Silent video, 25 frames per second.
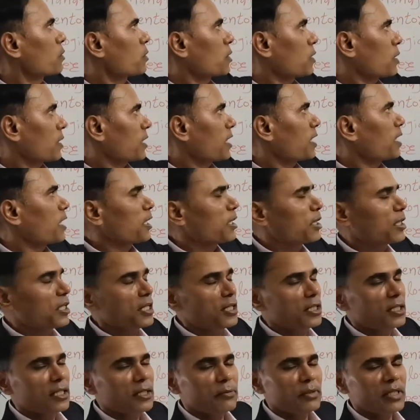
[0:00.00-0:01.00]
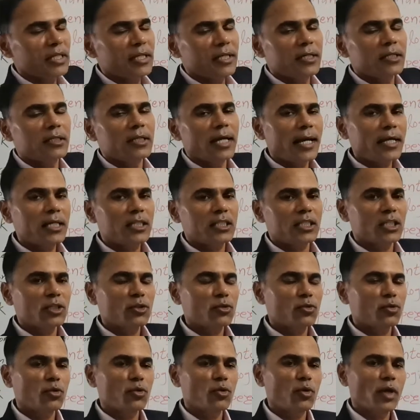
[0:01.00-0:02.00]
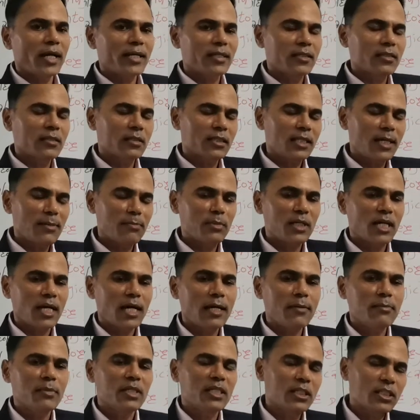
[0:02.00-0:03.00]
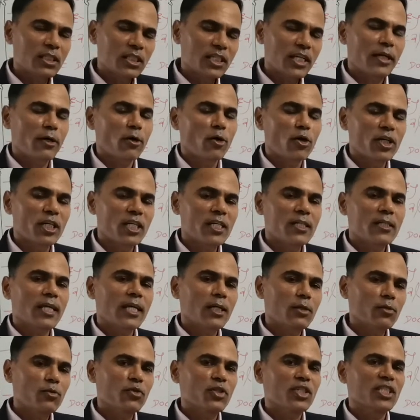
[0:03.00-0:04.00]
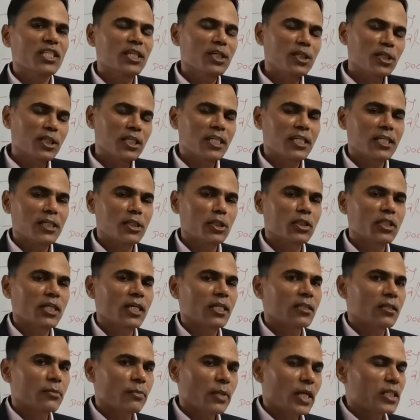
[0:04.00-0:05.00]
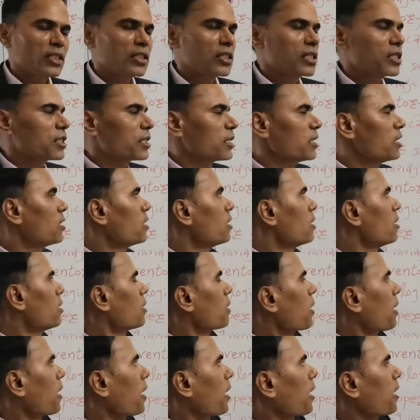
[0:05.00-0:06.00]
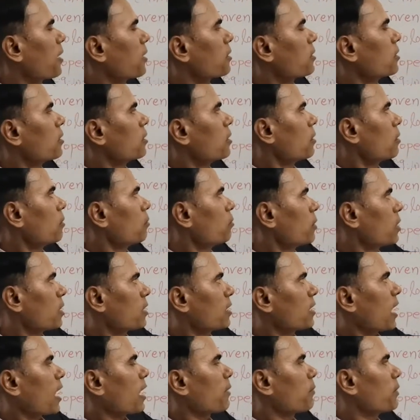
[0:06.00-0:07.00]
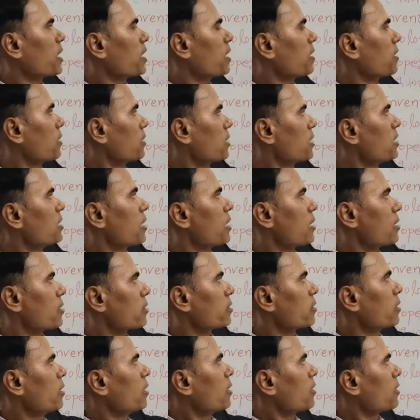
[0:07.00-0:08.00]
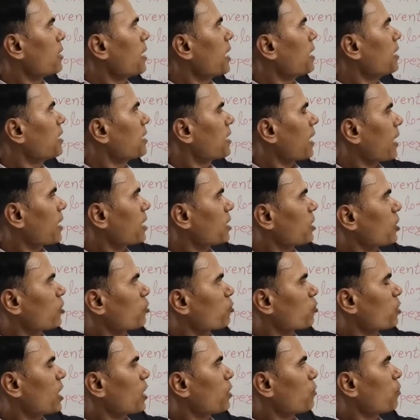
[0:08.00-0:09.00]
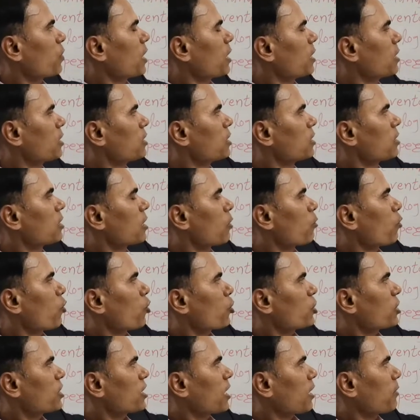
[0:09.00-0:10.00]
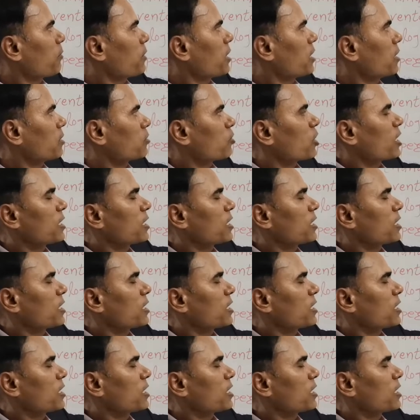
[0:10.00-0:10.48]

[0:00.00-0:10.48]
then they will get the access. So at the same time, it is recorded that who is entering inside the facility and timing details. Then in addition to that one, digital lock can be